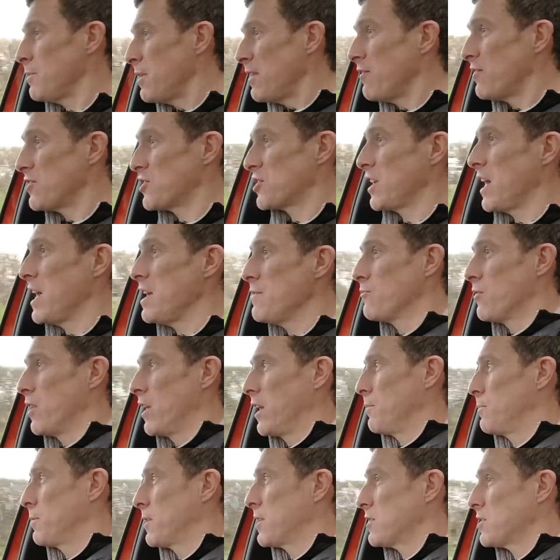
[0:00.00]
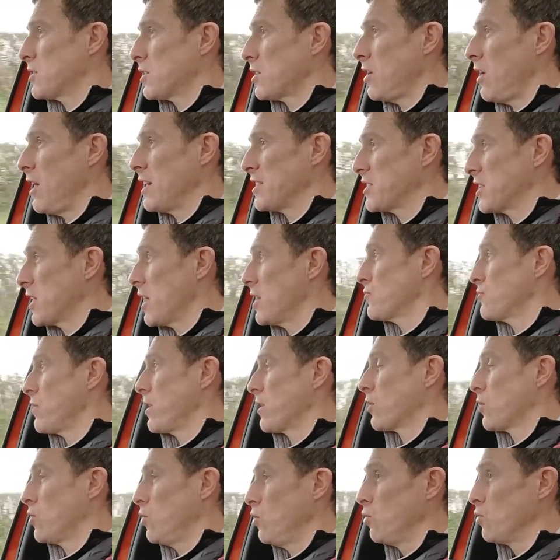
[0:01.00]
It's a bit of a shame really, because the car actually
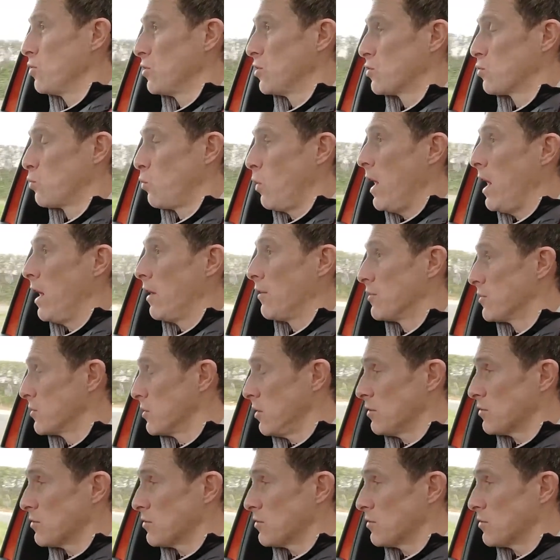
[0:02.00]
goes around corners well.